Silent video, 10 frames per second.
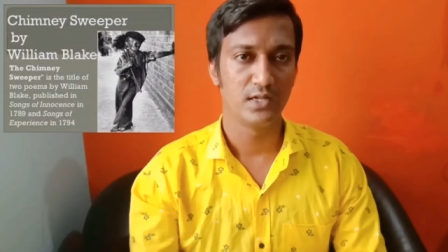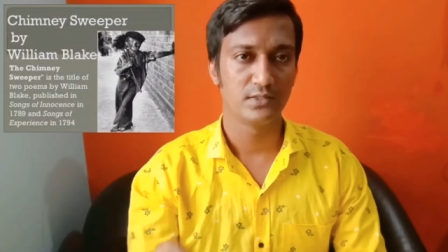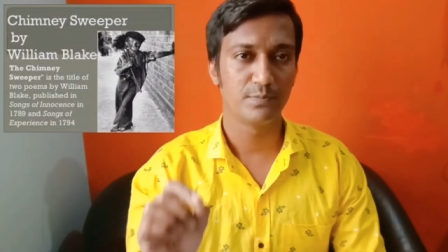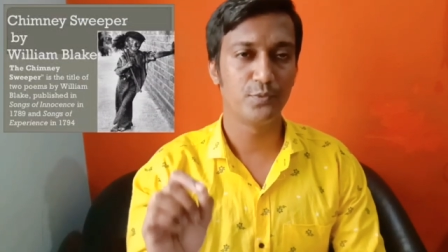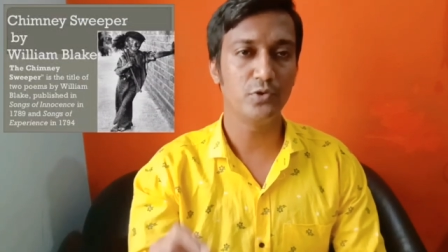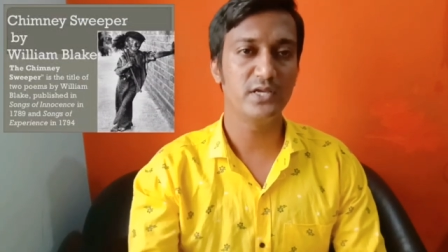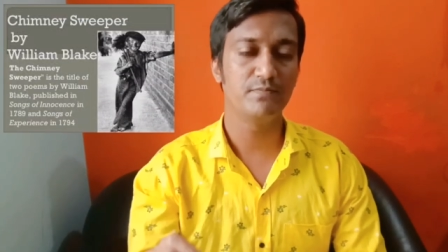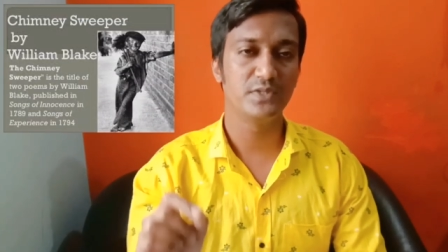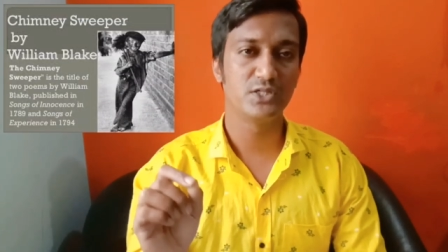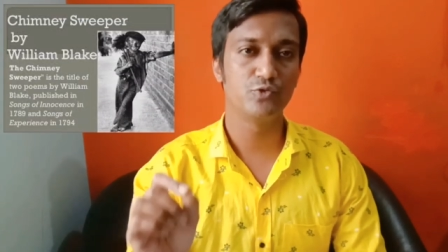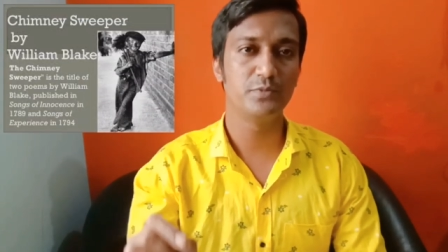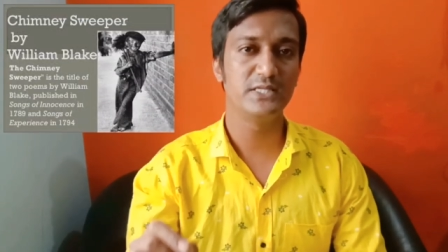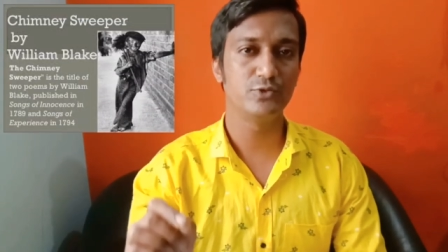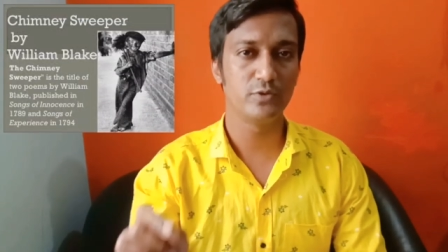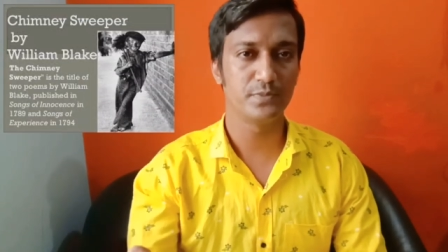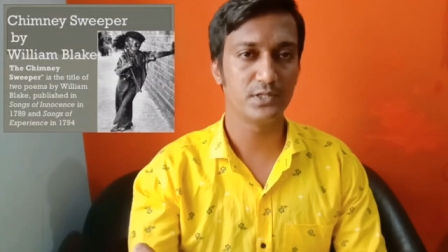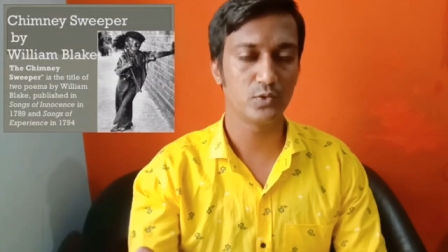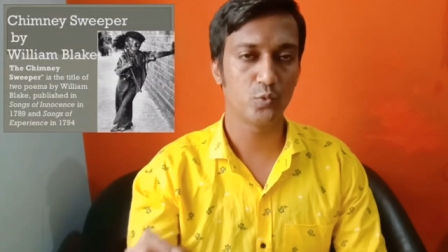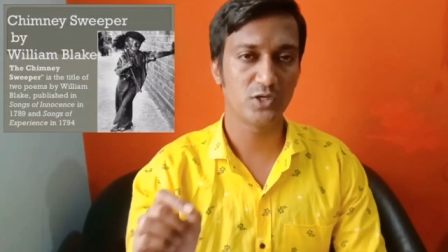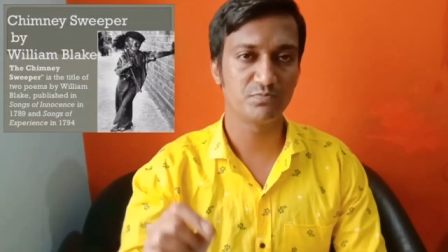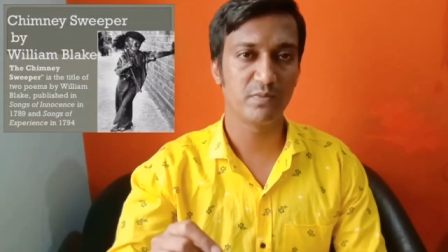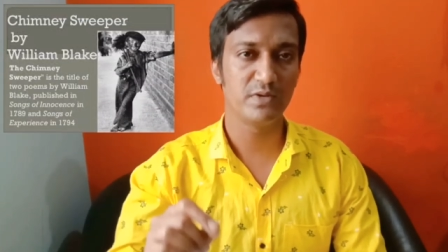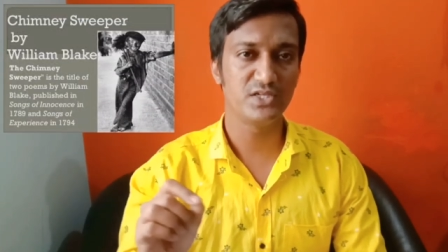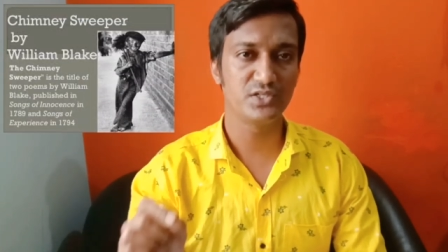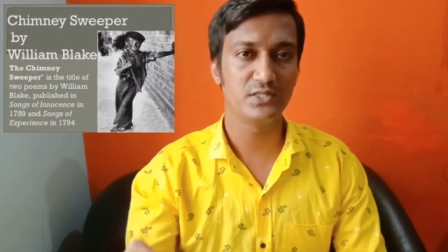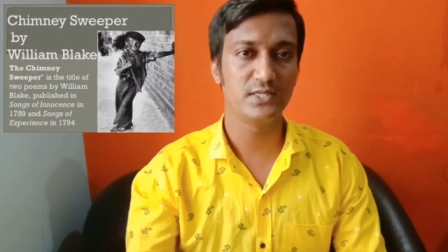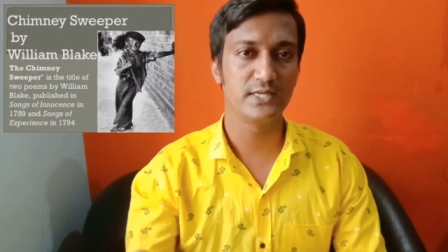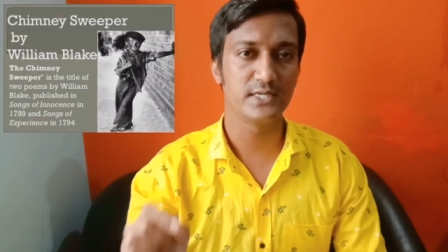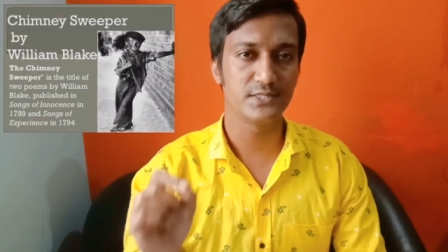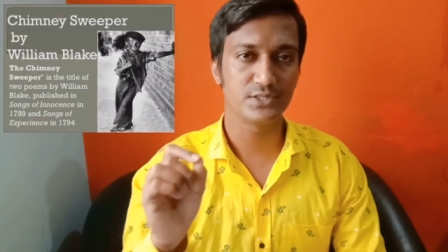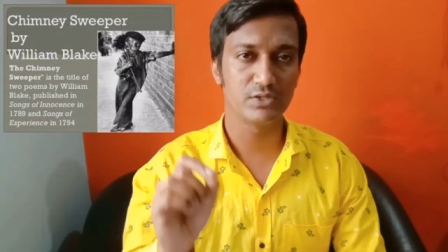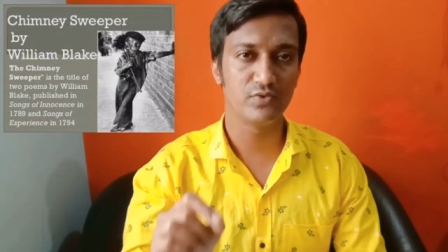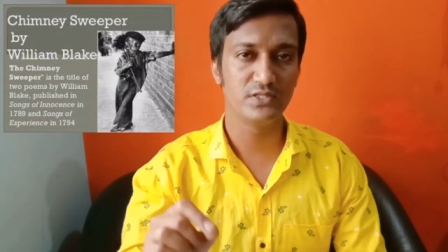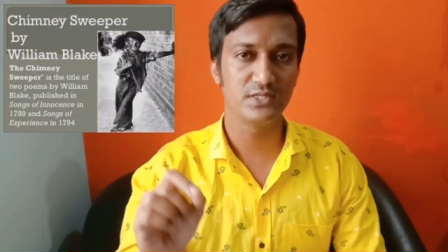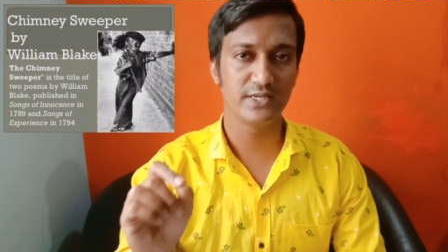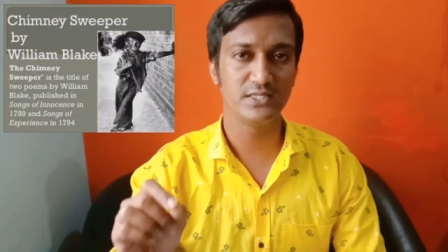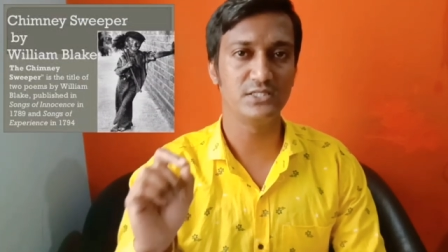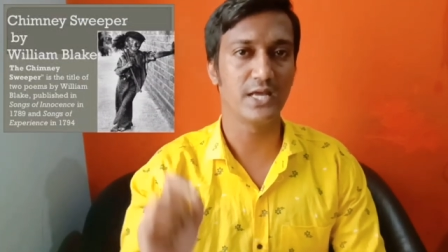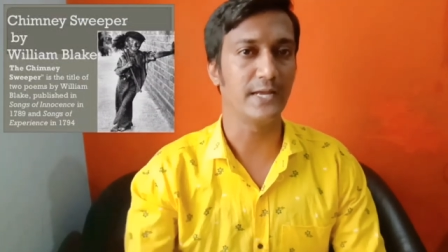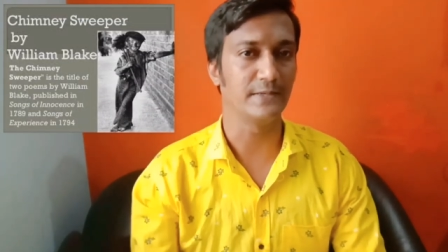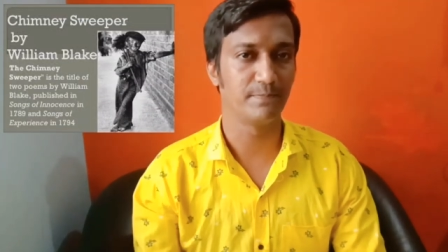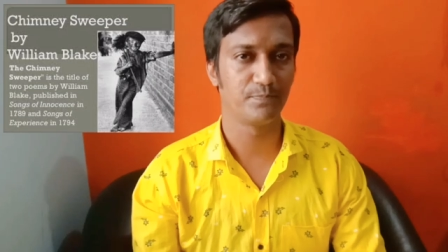The poem The Chimney Sweeper was published in the year 1789.